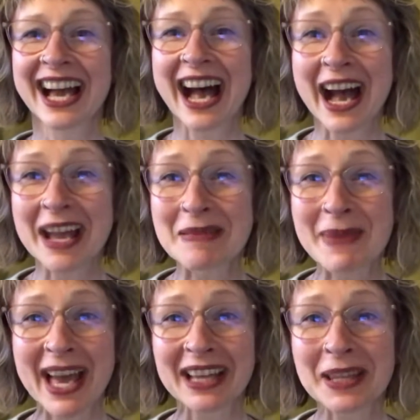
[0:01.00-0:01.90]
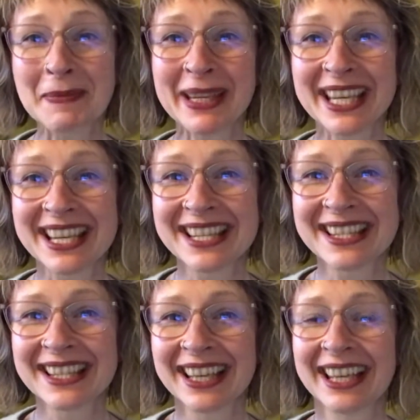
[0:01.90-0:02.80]
Hi Bagley Bees!
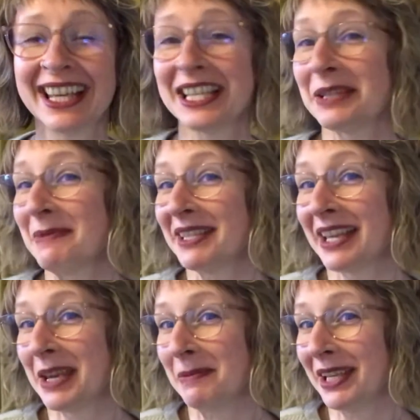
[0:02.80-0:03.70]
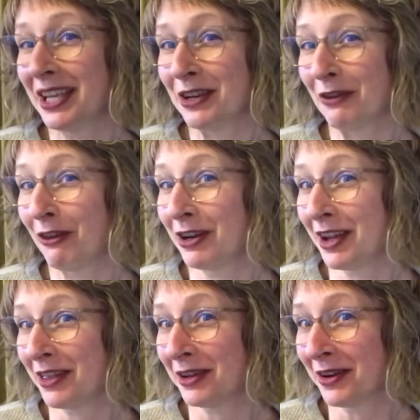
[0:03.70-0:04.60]
It's Miss Amy here for
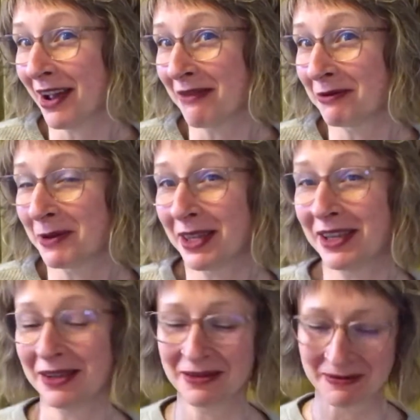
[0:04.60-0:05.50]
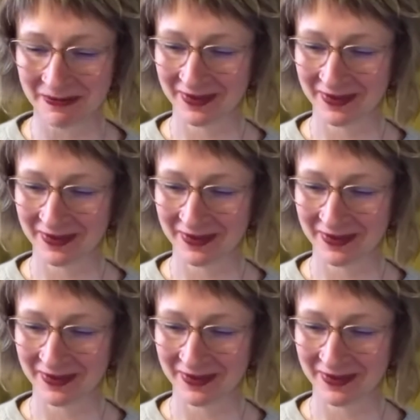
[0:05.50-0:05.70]
another craft with you.